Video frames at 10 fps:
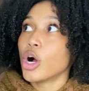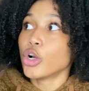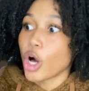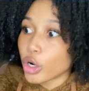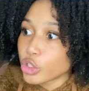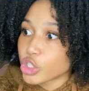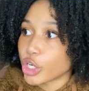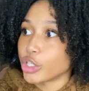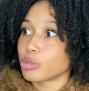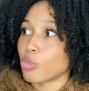go to
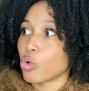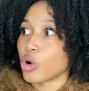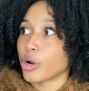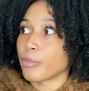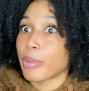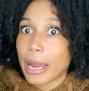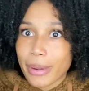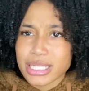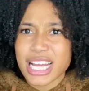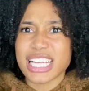church more, pay my
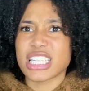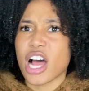tithes and